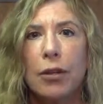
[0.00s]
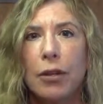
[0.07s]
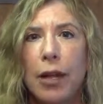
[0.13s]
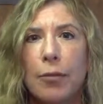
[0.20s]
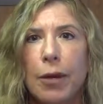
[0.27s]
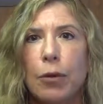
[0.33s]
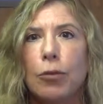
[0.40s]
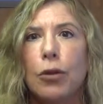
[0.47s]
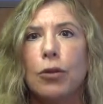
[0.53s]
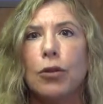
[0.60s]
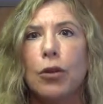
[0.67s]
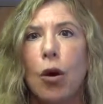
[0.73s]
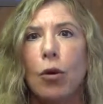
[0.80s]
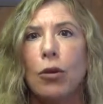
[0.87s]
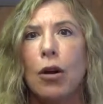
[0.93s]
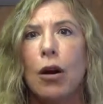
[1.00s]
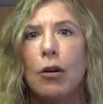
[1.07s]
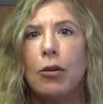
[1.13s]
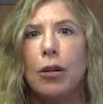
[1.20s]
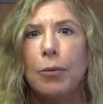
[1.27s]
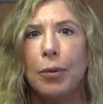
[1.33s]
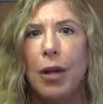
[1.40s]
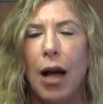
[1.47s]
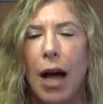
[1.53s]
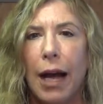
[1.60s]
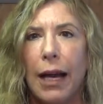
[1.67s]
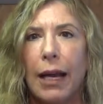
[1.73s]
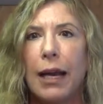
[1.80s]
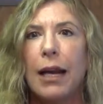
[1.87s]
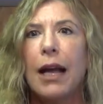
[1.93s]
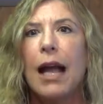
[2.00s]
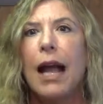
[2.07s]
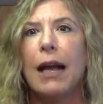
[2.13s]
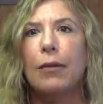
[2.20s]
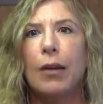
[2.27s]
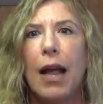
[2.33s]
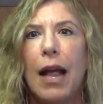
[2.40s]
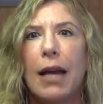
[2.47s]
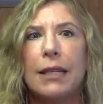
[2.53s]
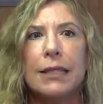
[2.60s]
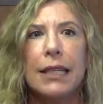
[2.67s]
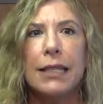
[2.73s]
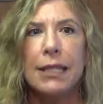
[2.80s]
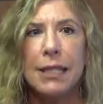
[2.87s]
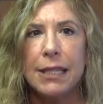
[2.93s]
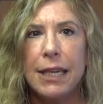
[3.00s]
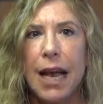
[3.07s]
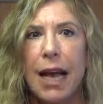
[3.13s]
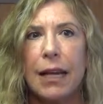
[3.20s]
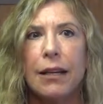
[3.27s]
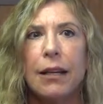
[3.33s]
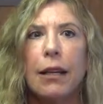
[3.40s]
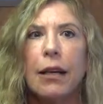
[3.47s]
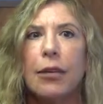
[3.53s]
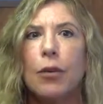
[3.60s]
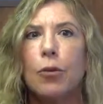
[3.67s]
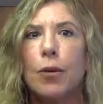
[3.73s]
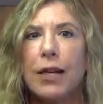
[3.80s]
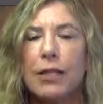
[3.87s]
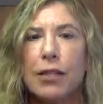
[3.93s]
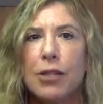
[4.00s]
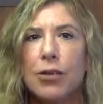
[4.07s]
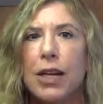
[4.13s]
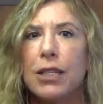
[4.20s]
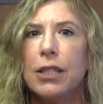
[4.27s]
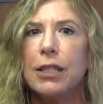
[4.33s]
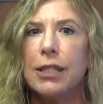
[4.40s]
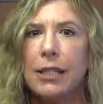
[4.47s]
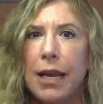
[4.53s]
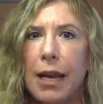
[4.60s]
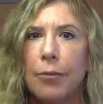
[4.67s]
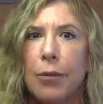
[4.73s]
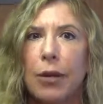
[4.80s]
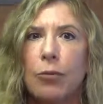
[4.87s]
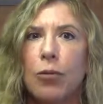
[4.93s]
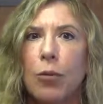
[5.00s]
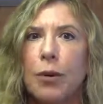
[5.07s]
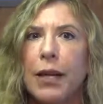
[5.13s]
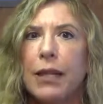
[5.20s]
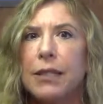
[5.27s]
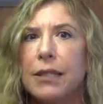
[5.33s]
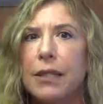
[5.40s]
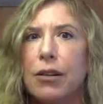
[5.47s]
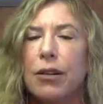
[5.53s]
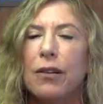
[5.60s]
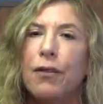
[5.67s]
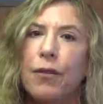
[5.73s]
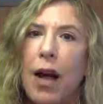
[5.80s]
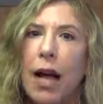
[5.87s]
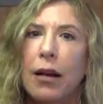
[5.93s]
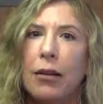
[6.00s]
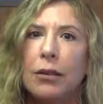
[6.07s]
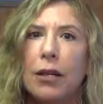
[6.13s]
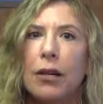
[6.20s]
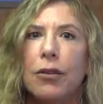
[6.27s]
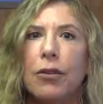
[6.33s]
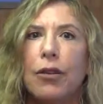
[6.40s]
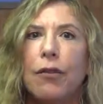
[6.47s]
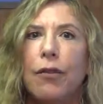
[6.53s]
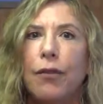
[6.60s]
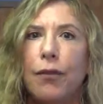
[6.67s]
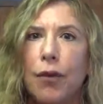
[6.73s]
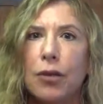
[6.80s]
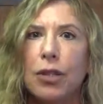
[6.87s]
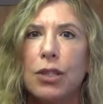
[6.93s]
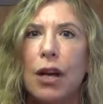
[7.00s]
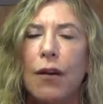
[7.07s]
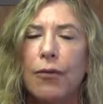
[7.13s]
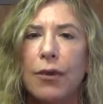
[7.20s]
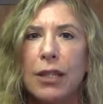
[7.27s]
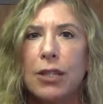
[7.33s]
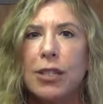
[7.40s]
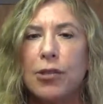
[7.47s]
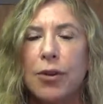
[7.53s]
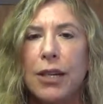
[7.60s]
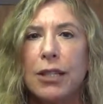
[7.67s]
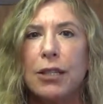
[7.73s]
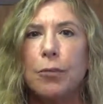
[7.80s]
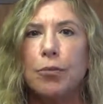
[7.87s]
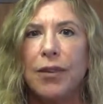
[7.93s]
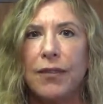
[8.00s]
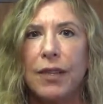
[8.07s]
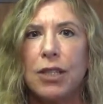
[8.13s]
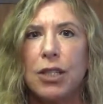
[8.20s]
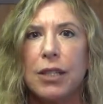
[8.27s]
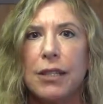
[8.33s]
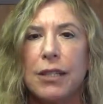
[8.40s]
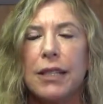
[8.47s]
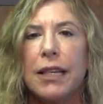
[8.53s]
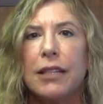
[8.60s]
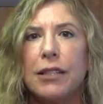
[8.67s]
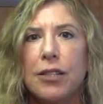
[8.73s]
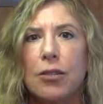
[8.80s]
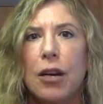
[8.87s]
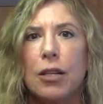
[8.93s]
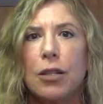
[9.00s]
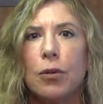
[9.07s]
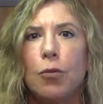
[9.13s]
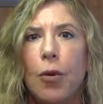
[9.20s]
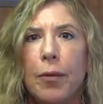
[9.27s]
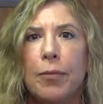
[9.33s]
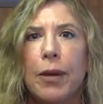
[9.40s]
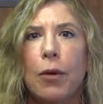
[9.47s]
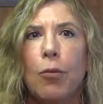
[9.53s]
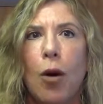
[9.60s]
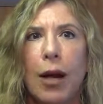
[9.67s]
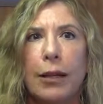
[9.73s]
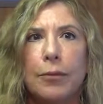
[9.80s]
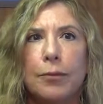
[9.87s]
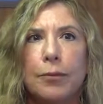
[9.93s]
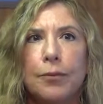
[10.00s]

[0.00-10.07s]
limit will no longer apply, and instead, the registration statement will be considered filed under the full shelf registration provisions in Instruction 1B1.